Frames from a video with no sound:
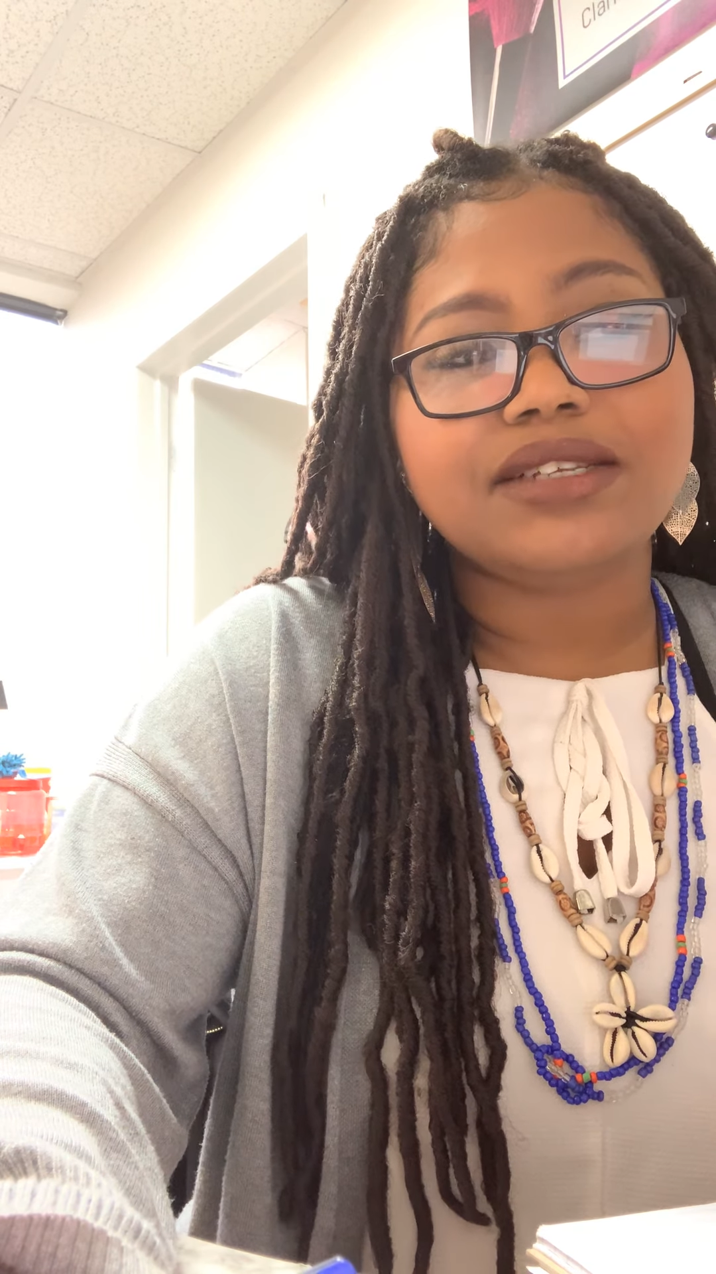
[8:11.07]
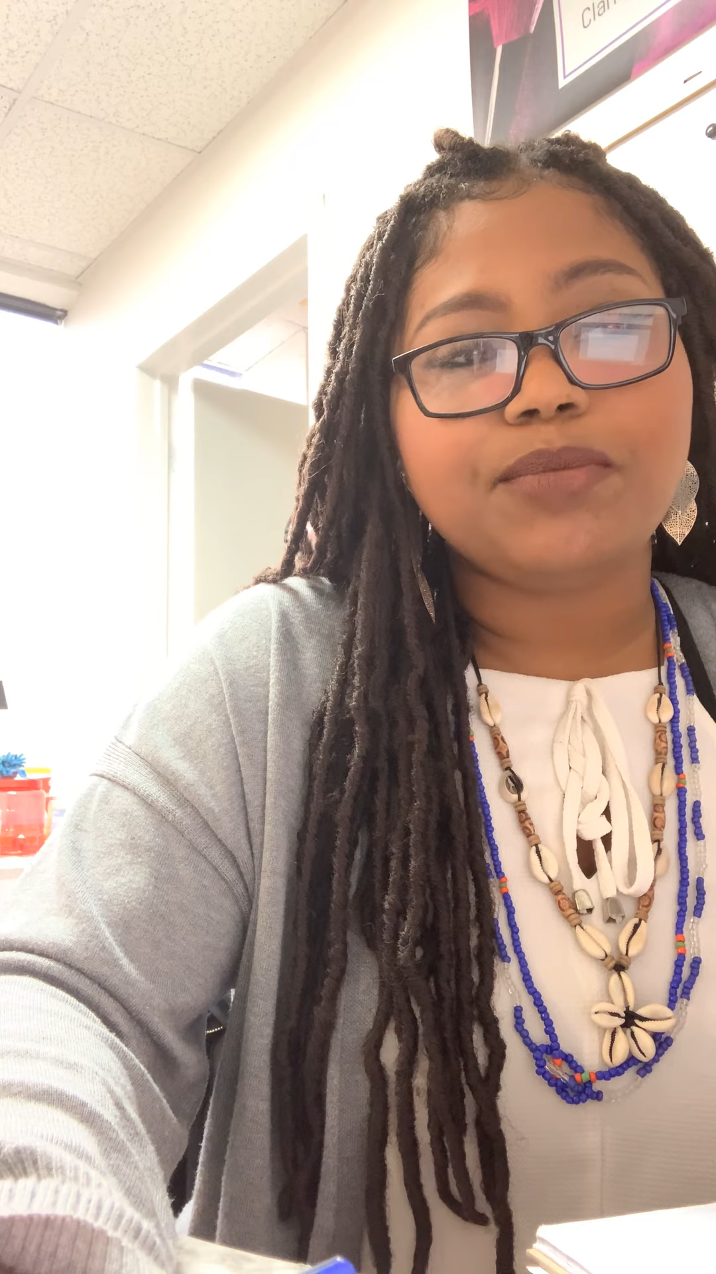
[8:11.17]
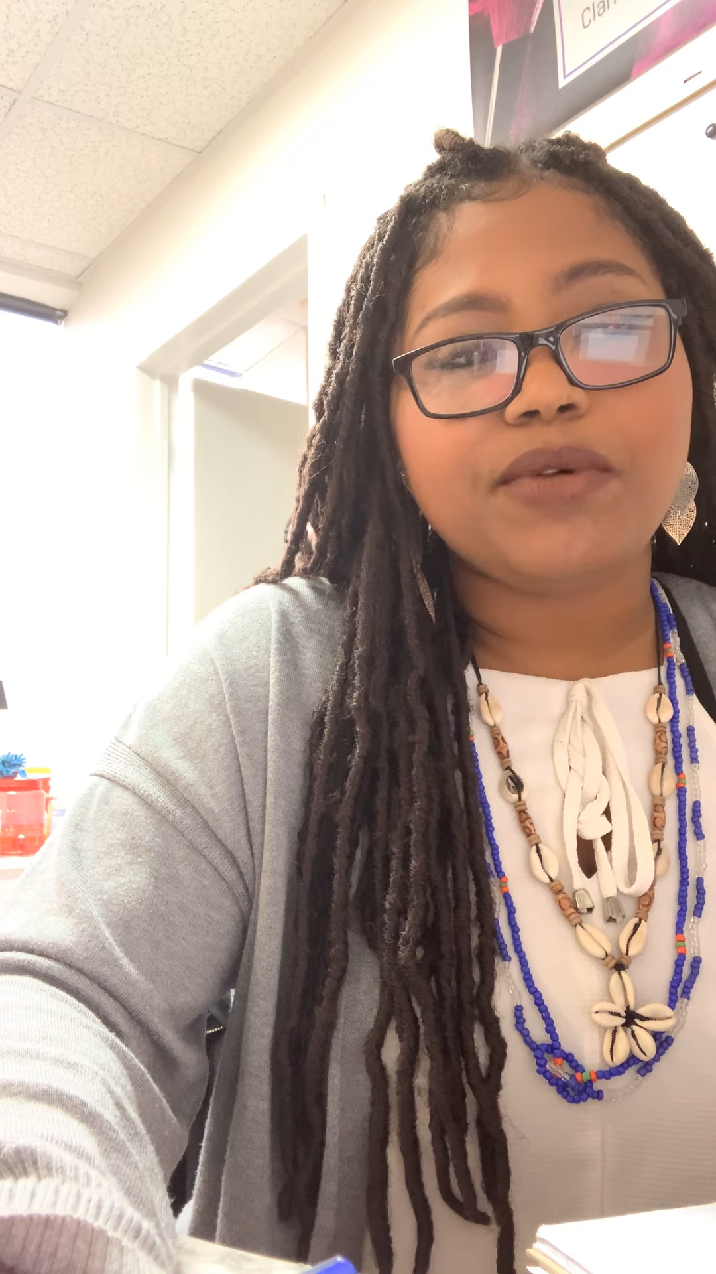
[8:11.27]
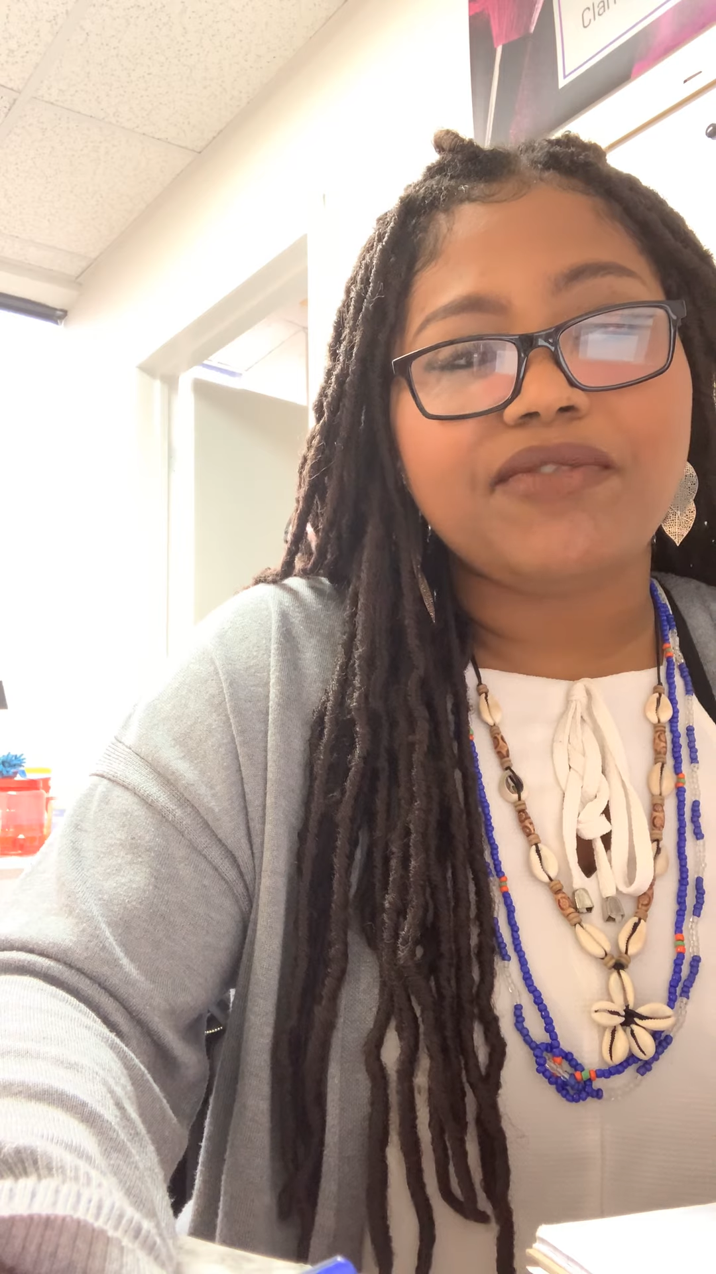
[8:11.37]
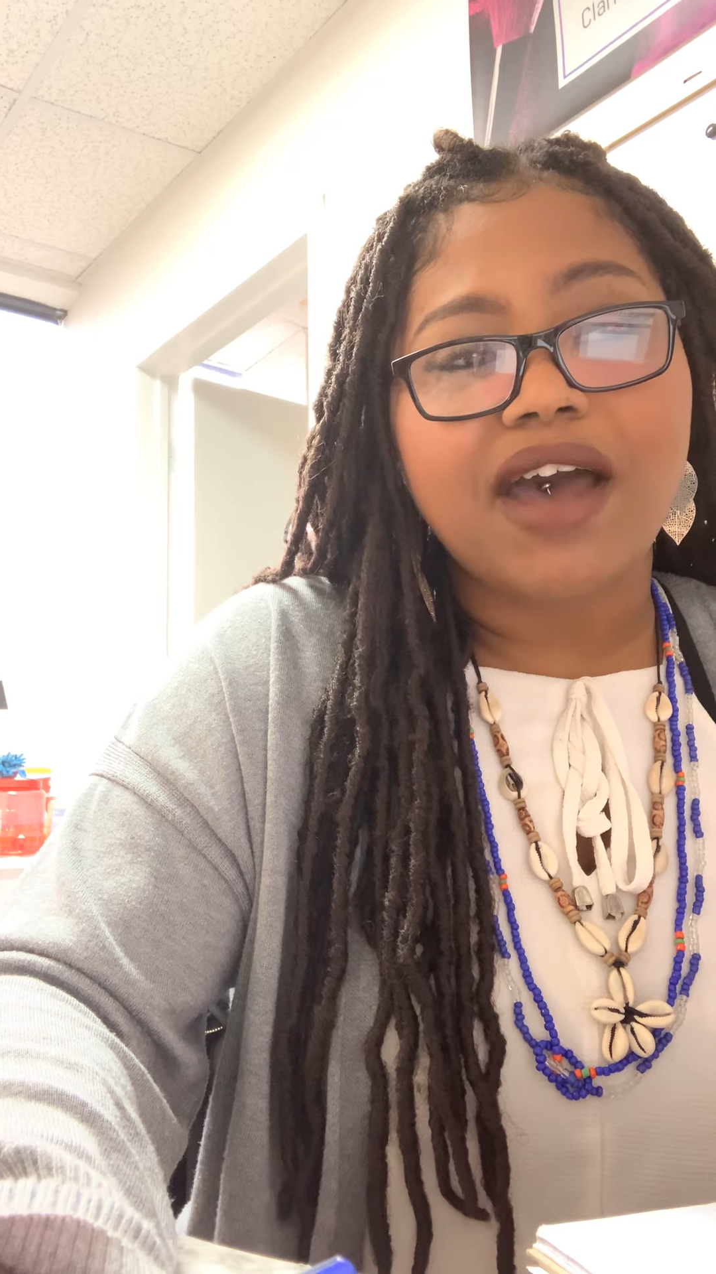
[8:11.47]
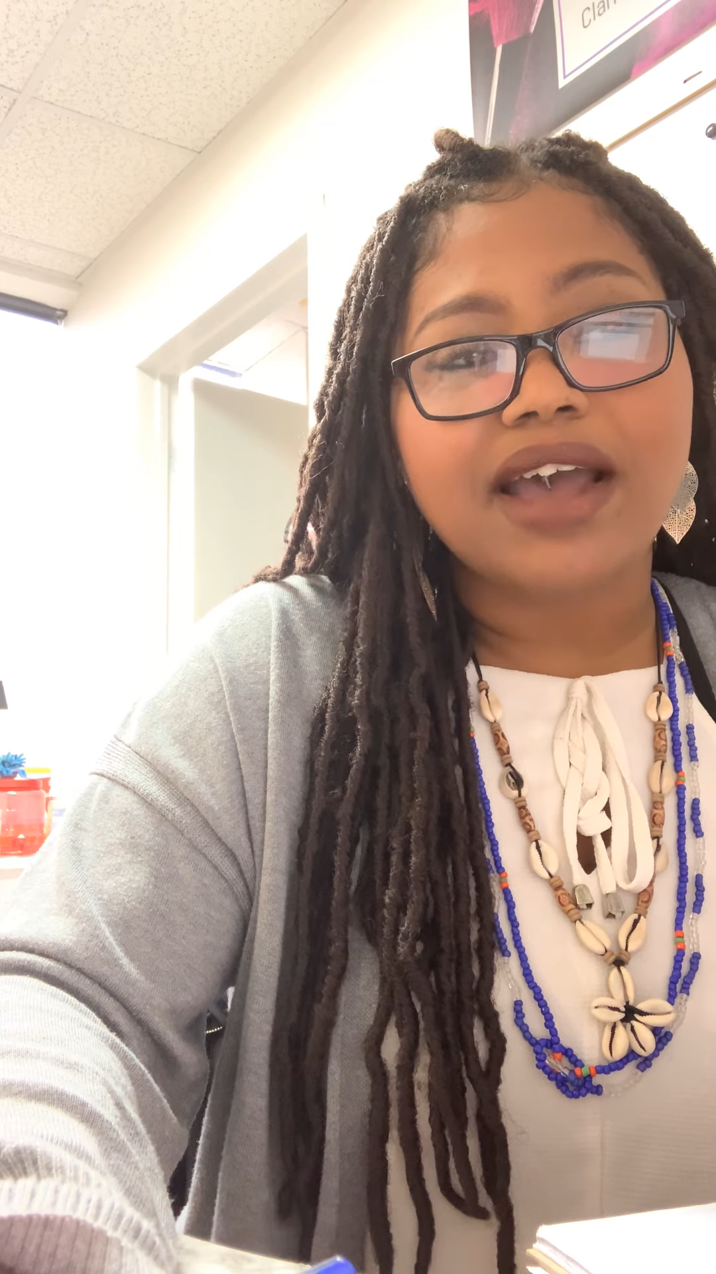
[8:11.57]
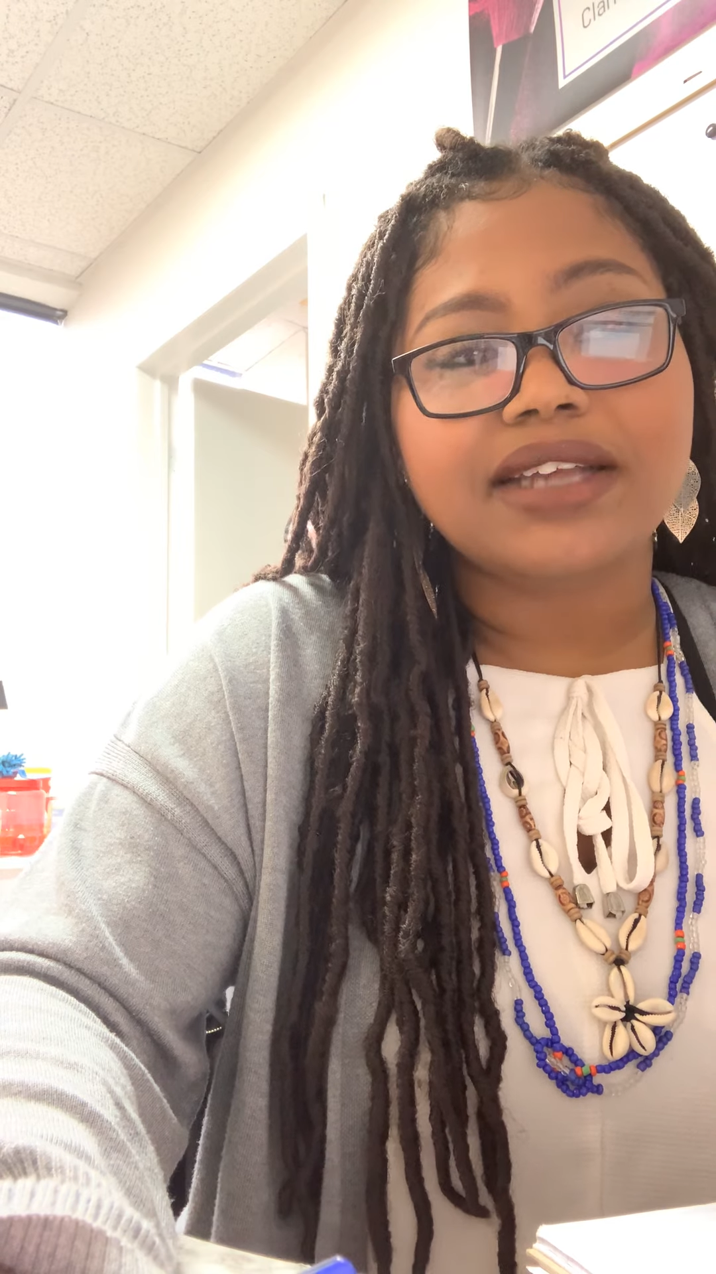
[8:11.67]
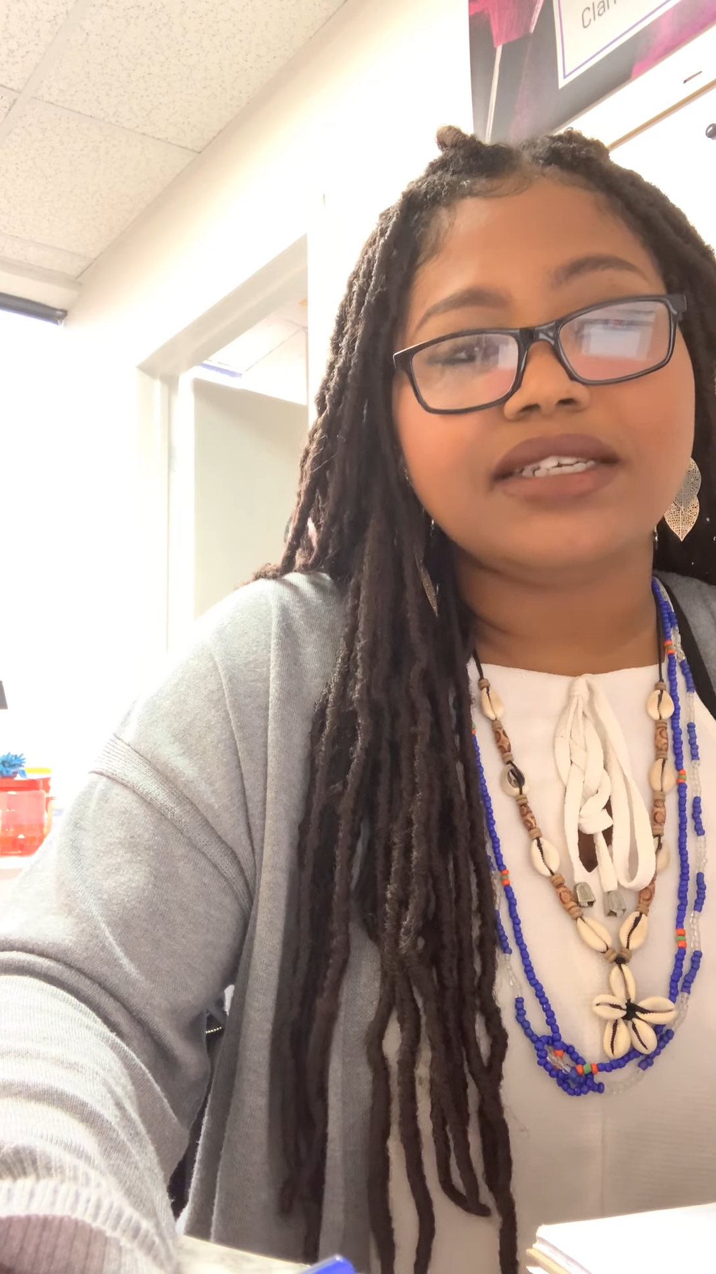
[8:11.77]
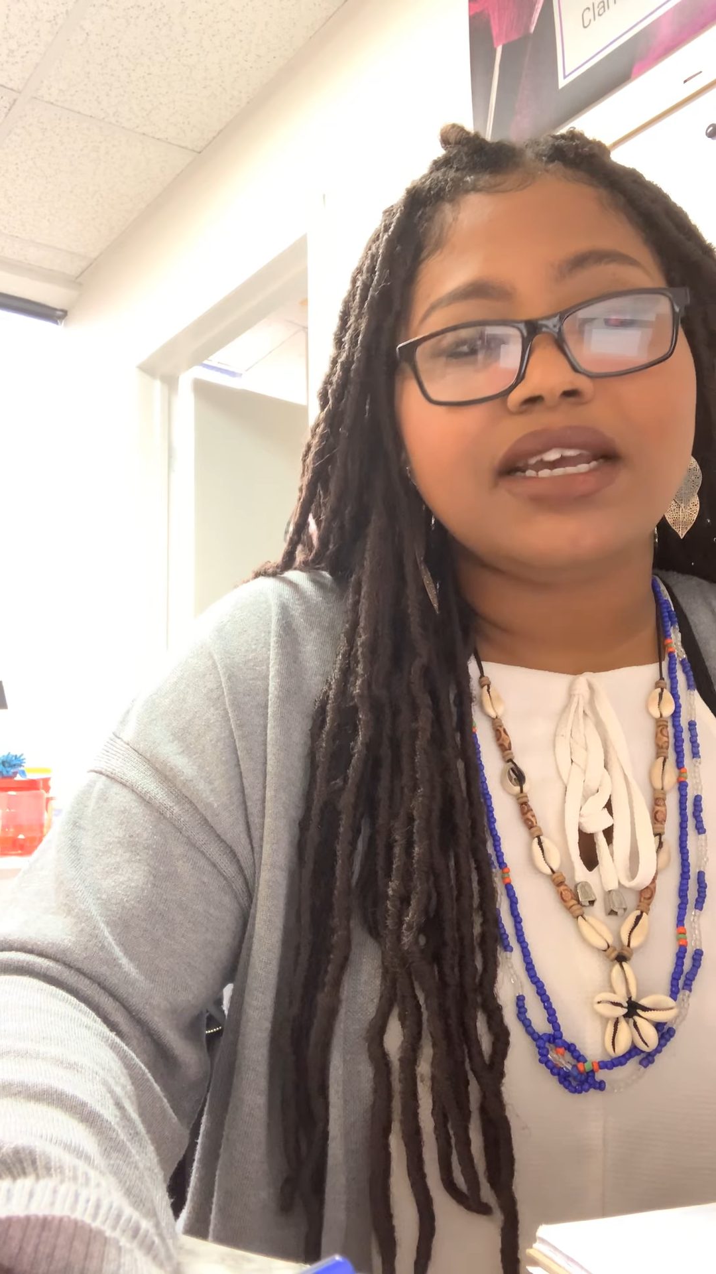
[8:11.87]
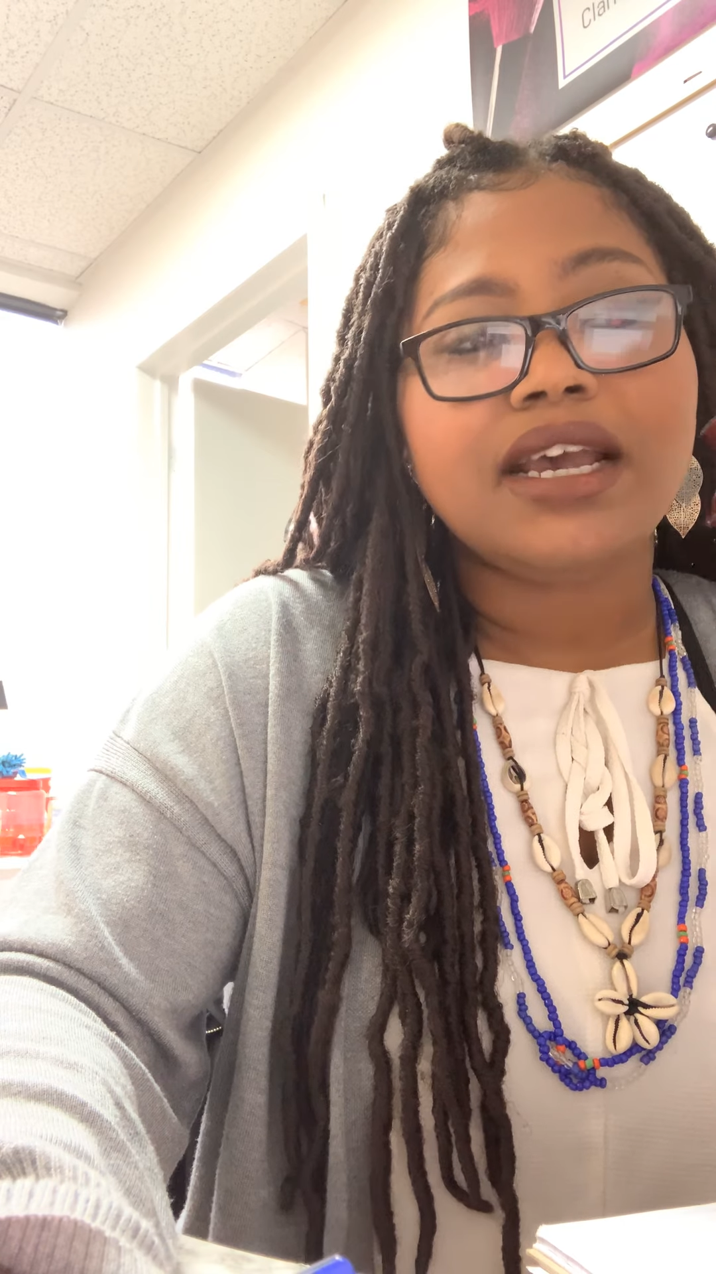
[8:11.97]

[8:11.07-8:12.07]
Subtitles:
to provide